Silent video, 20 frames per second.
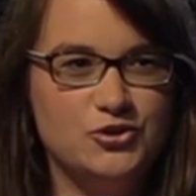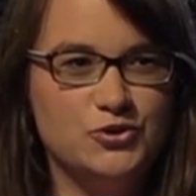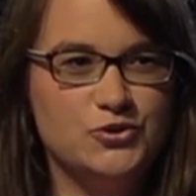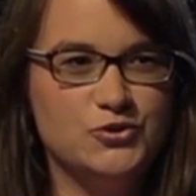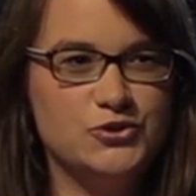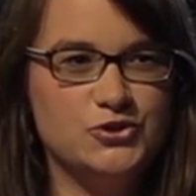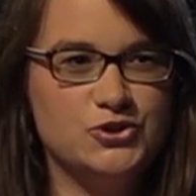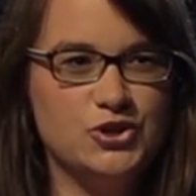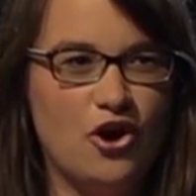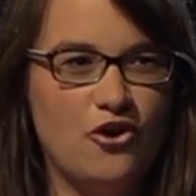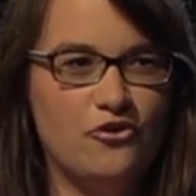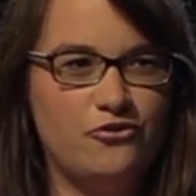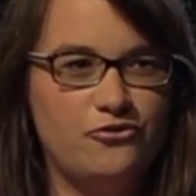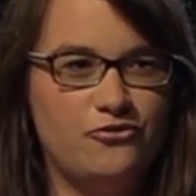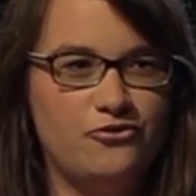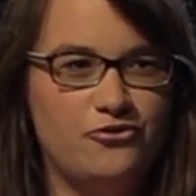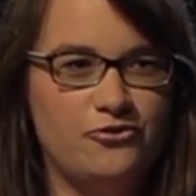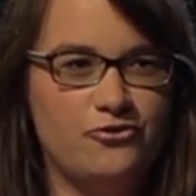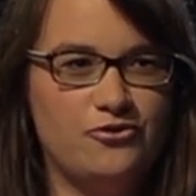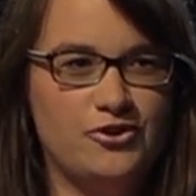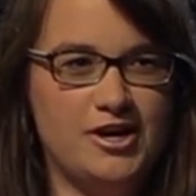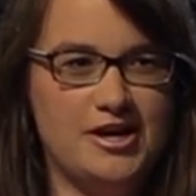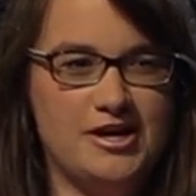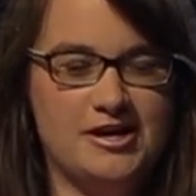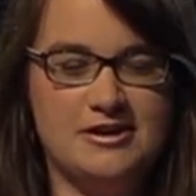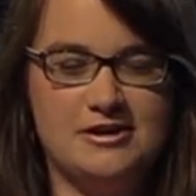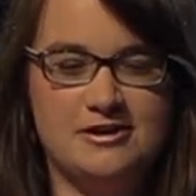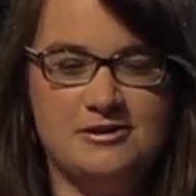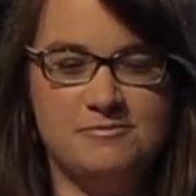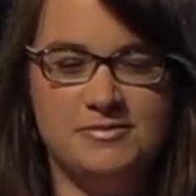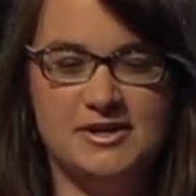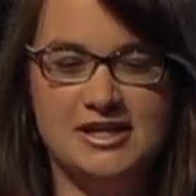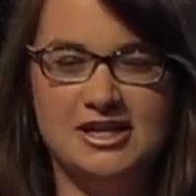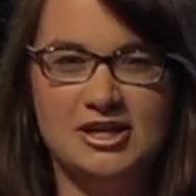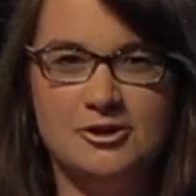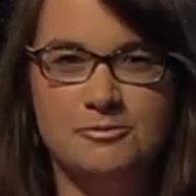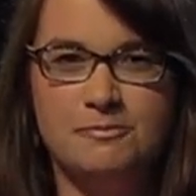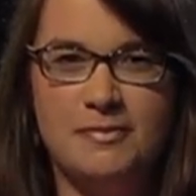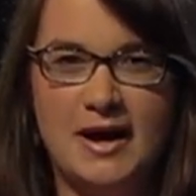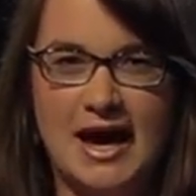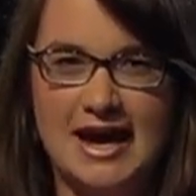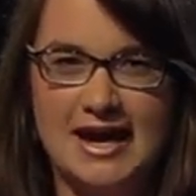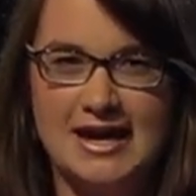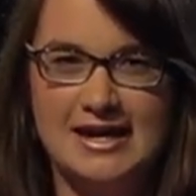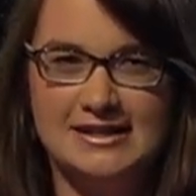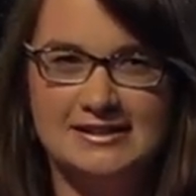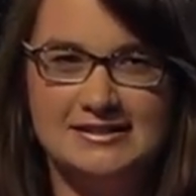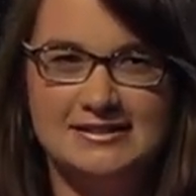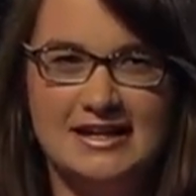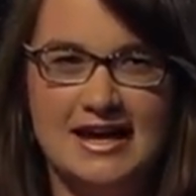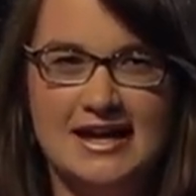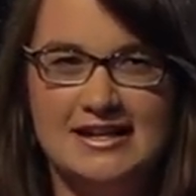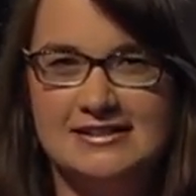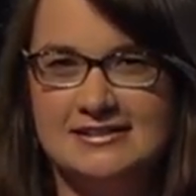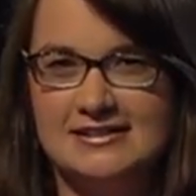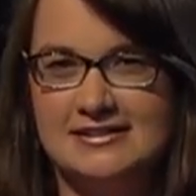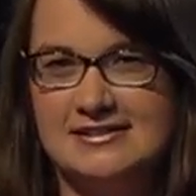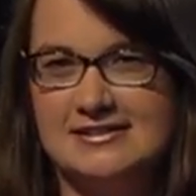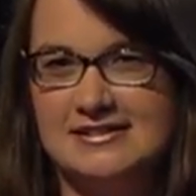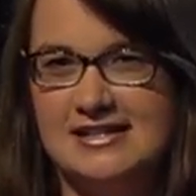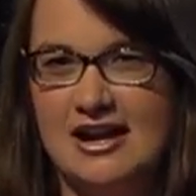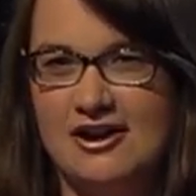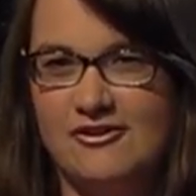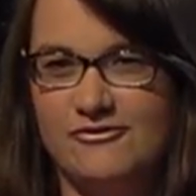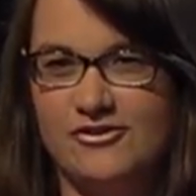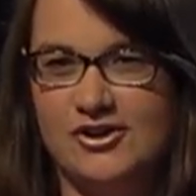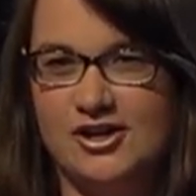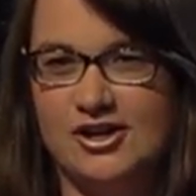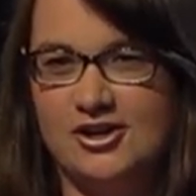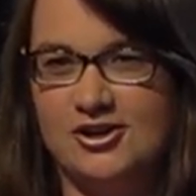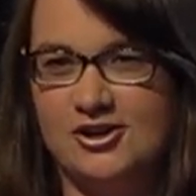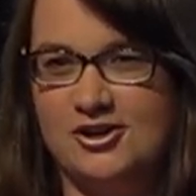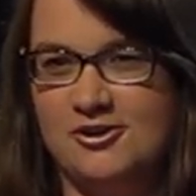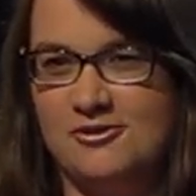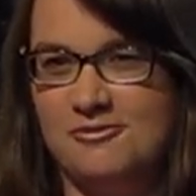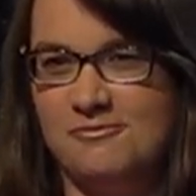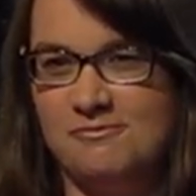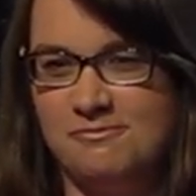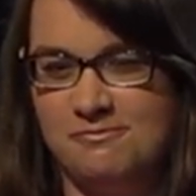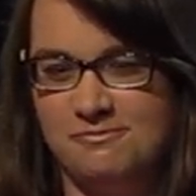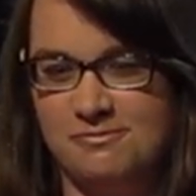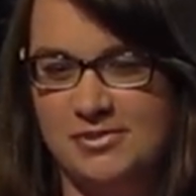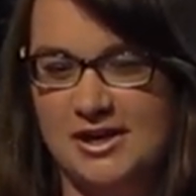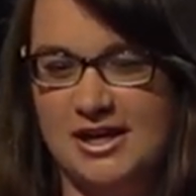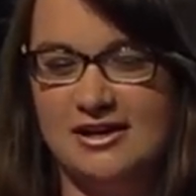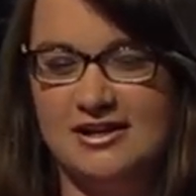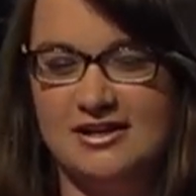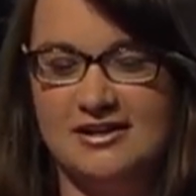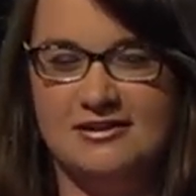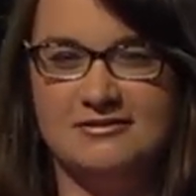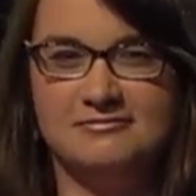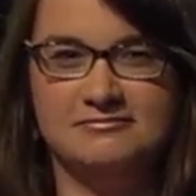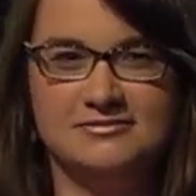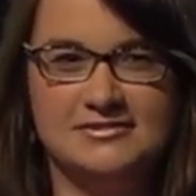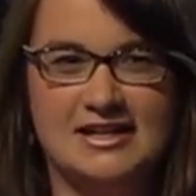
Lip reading: accused of being paid and serving big